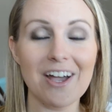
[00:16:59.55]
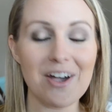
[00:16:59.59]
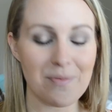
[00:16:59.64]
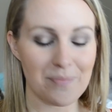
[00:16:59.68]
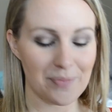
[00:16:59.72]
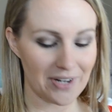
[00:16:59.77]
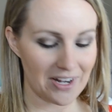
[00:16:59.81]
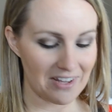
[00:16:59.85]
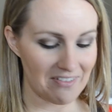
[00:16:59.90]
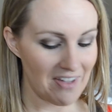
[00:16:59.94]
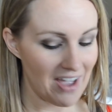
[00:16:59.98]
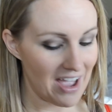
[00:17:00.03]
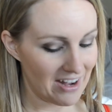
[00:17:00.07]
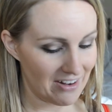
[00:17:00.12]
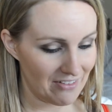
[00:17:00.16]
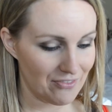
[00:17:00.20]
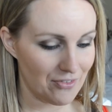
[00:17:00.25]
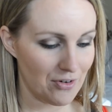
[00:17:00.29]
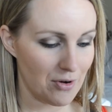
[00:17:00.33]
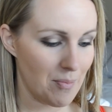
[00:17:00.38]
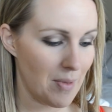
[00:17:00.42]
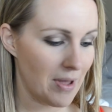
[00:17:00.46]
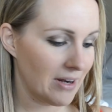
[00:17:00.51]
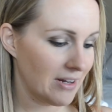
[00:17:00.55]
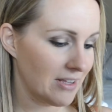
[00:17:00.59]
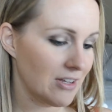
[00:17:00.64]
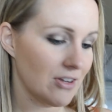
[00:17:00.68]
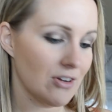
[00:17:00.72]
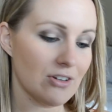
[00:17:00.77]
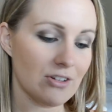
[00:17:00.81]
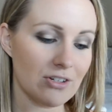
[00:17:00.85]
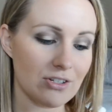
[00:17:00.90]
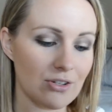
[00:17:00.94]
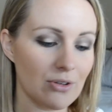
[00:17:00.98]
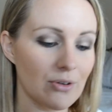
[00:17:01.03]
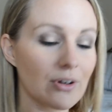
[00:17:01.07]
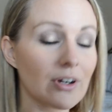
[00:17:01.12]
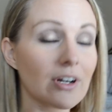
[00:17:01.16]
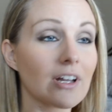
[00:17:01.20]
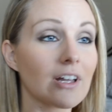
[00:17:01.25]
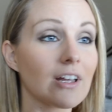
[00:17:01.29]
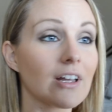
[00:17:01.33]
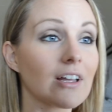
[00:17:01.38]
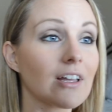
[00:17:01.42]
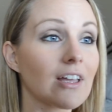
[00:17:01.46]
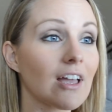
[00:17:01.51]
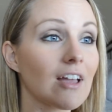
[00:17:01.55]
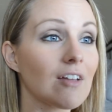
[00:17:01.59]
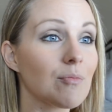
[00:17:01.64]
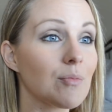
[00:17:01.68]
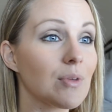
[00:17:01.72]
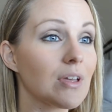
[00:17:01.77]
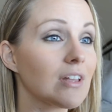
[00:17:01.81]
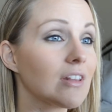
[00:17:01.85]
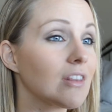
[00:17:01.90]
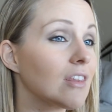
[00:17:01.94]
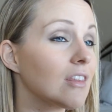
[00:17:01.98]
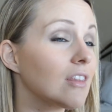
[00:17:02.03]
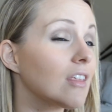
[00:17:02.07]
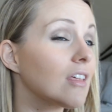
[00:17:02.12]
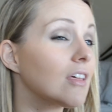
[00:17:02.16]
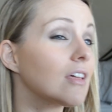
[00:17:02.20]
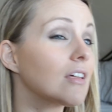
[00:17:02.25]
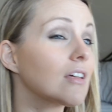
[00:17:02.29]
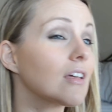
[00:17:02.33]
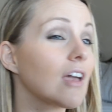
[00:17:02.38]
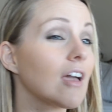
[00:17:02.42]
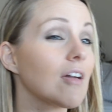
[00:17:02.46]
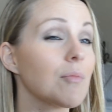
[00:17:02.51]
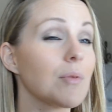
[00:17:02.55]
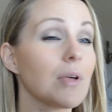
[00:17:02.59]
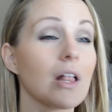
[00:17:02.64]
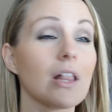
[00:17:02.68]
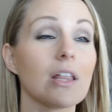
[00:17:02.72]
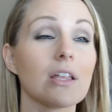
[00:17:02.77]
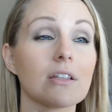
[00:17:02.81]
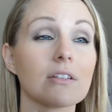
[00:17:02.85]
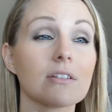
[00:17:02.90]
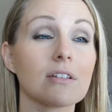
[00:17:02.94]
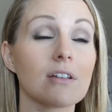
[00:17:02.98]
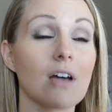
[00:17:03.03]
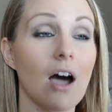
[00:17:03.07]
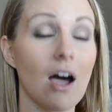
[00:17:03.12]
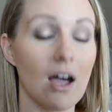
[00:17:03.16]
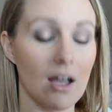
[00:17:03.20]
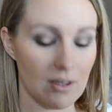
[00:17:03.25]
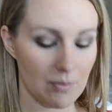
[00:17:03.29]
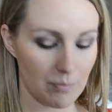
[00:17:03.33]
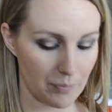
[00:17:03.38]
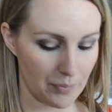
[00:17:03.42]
But I've had it for about a year, so it gave me all it's got.